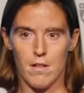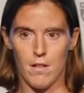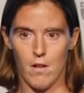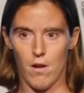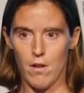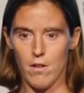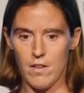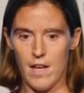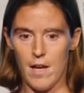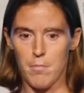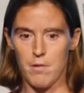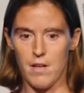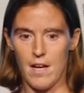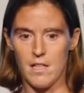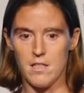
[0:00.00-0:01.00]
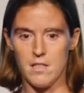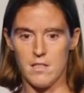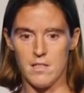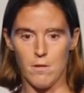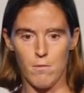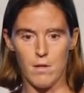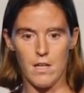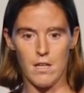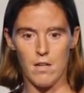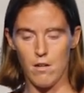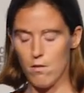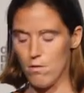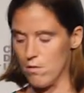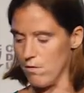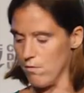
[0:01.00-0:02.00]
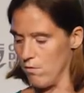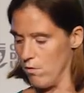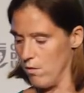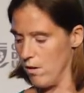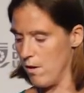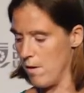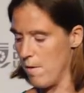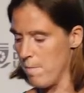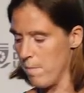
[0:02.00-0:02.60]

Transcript: in all the applications that we need to use it for.